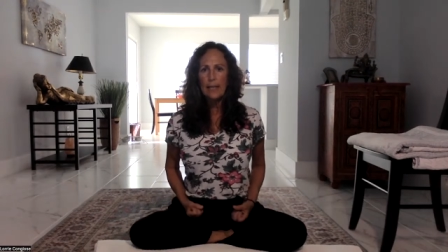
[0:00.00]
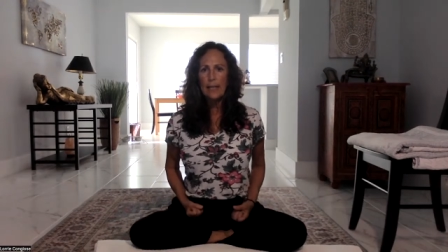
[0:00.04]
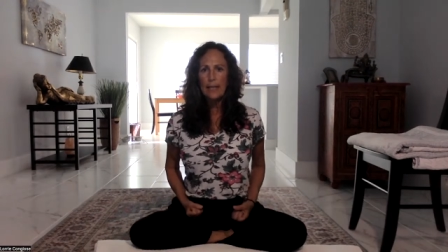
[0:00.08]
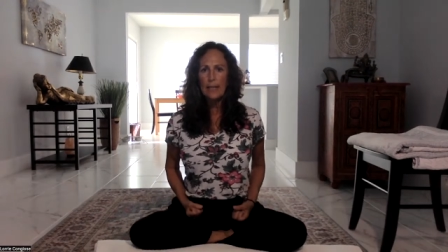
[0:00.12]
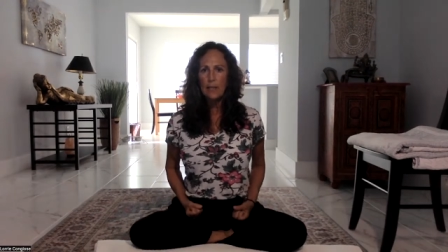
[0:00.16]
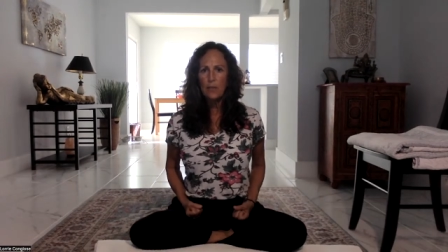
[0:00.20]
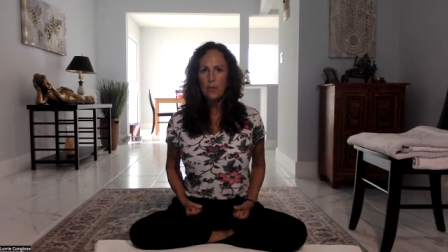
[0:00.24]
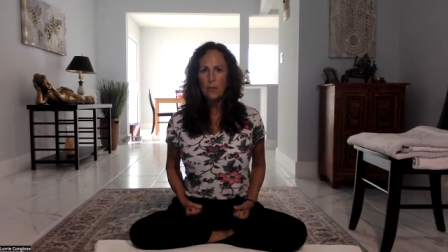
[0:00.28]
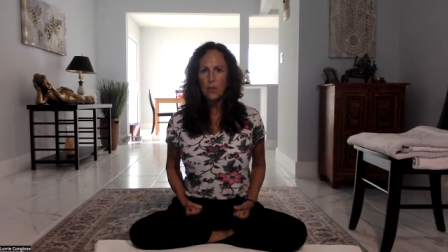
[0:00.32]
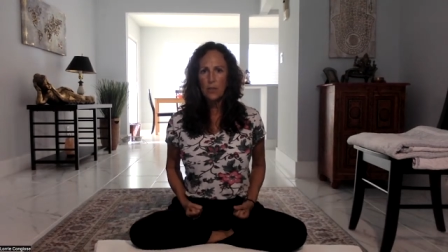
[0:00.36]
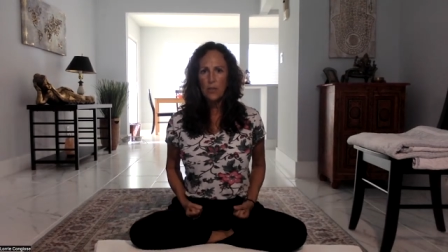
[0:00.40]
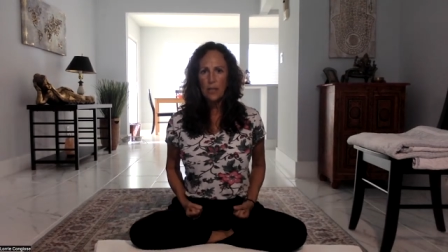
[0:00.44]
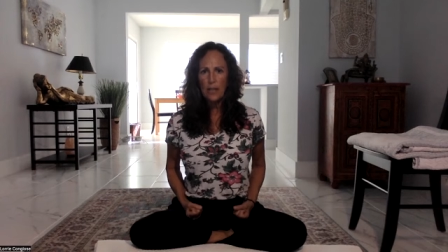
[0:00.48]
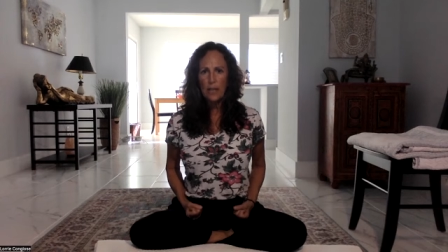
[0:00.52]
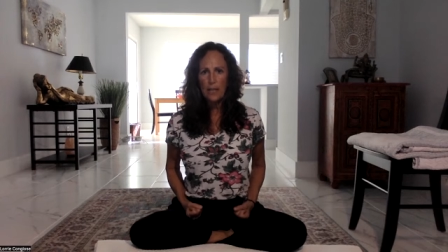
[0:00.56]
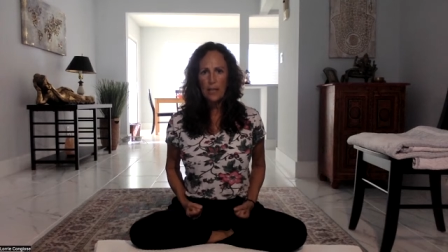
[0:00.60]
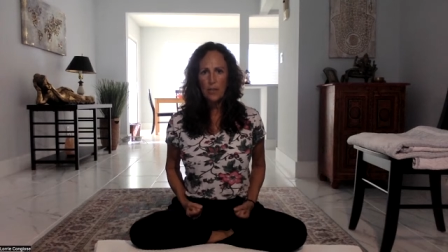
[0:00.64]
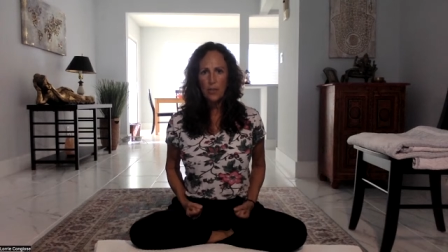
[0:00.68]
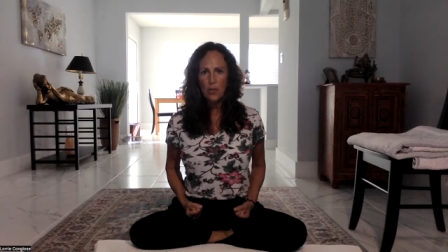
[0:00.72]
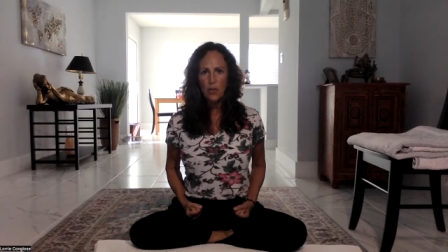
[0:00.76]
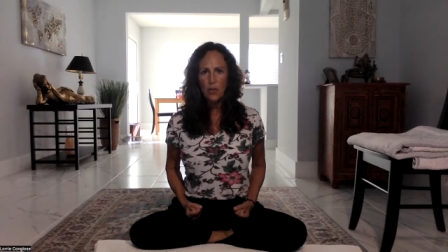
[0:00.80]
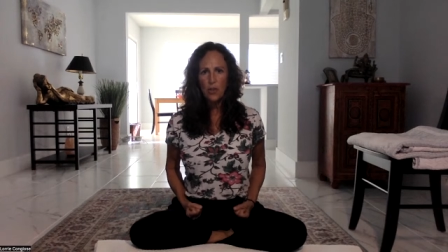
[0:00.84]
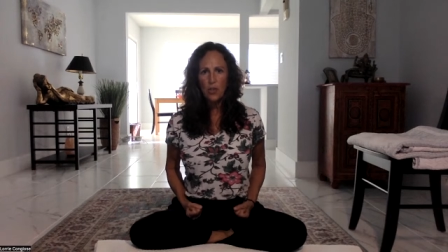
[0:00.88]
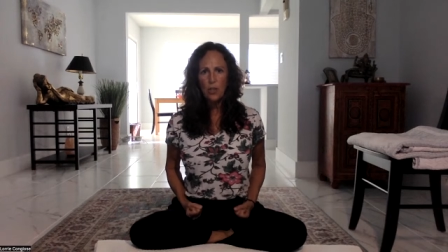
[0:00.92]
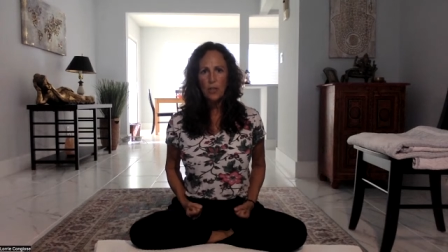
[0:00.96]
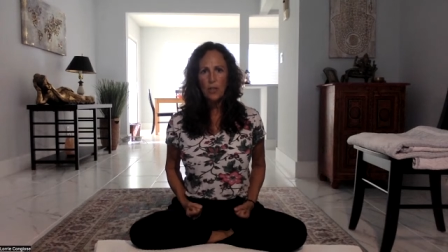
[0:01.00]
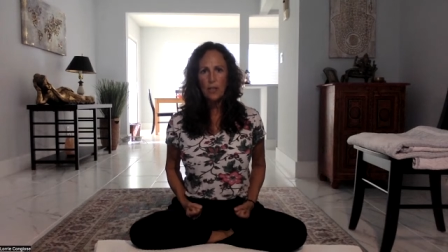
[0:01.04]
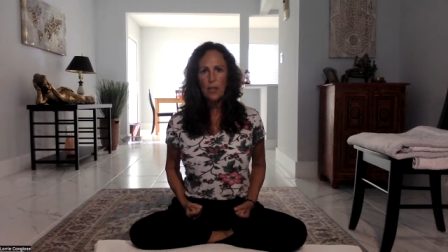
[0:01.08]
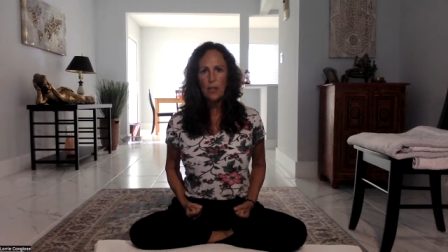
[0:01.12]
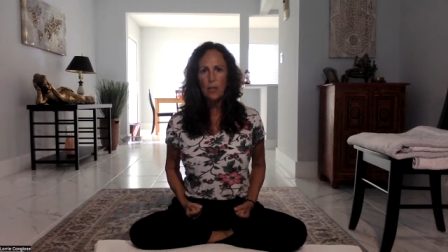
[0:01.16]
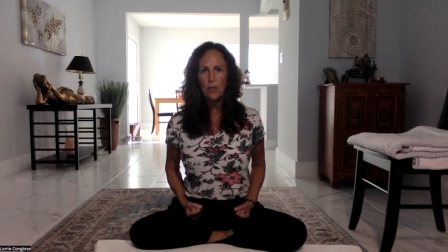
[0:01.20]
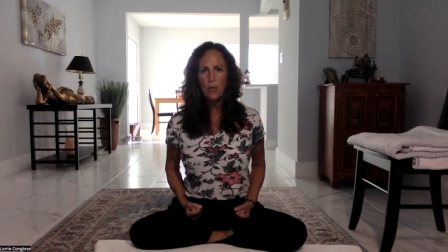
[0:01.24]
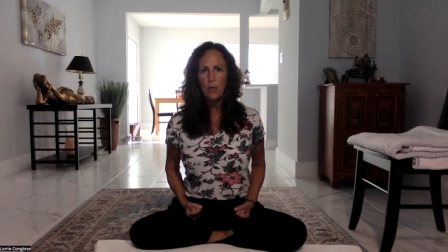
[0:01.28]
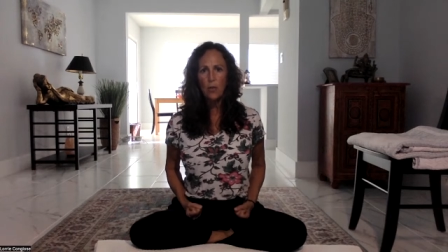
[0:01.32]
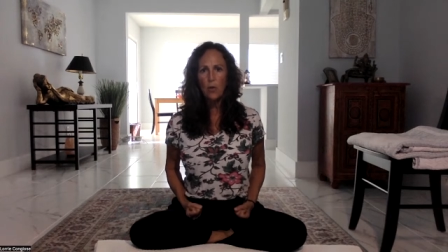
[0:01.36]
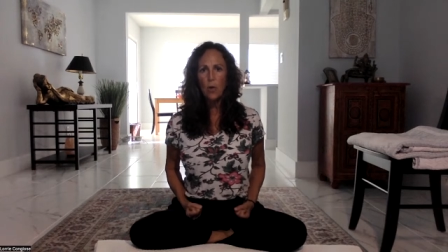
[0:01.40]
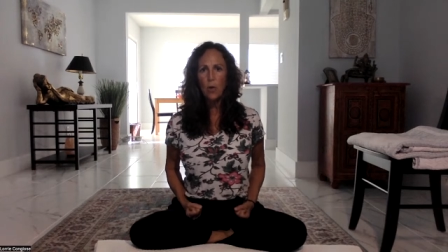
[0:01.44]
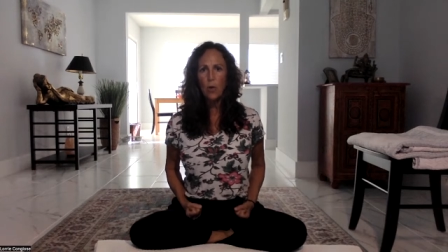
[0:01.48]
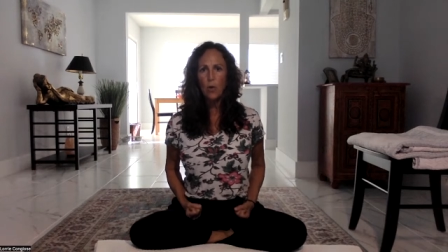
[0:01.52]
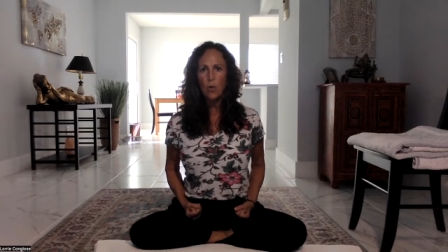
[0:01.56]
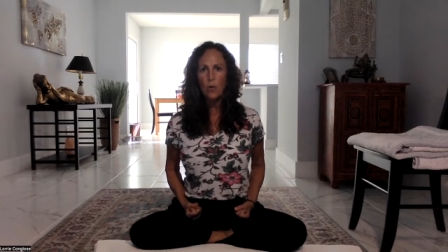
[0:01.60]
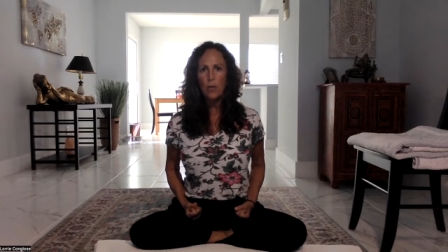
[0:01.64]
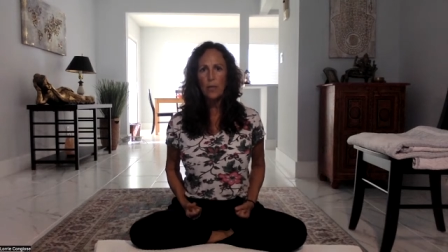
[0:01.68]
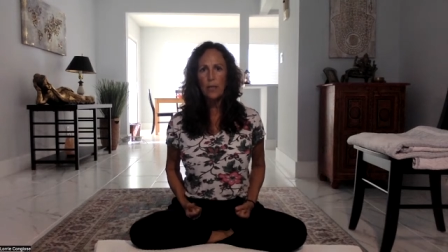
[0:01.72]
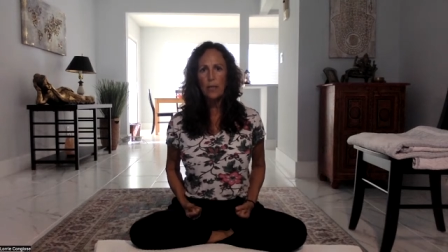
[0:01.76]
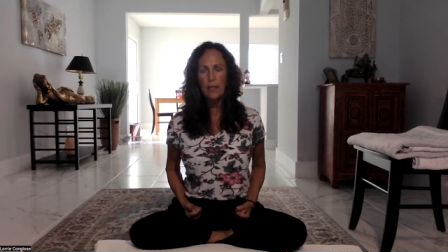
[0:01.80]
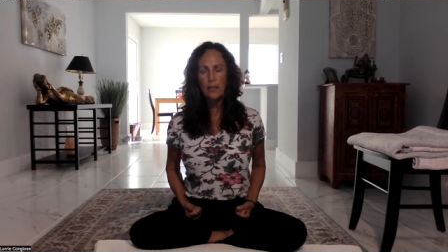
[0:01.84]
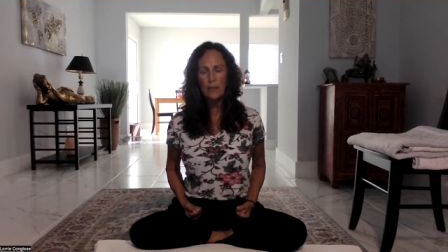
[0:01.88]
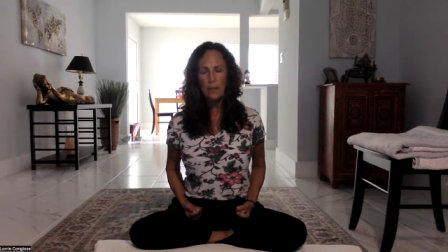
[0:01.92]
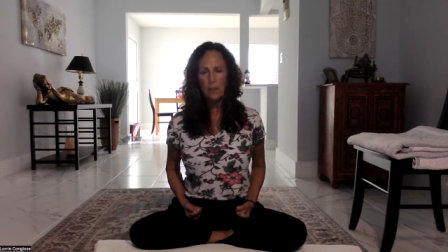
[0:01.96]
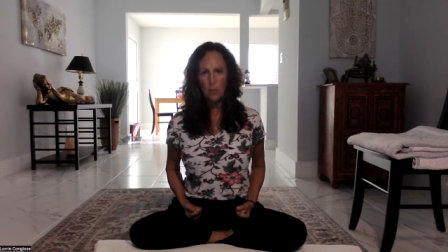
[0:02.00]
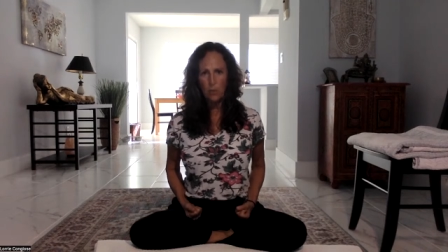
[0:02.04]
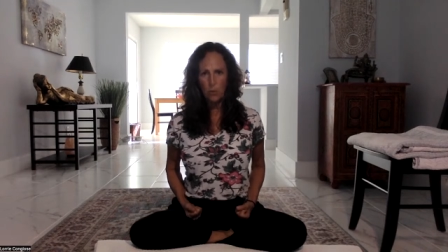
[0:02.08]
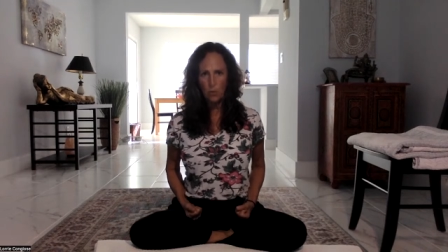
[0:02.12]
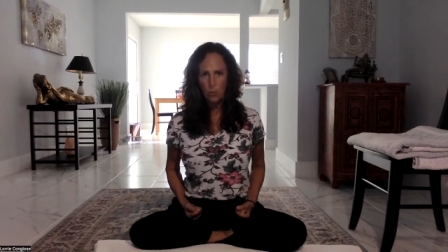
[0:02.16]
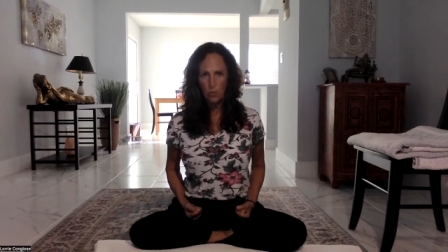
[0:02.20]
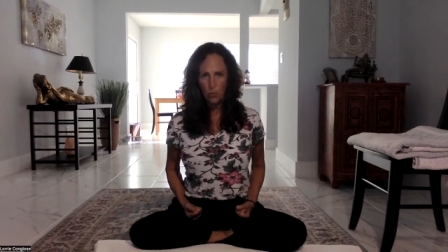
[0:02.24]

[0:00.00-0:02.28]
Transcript: inner tension that you're holding in the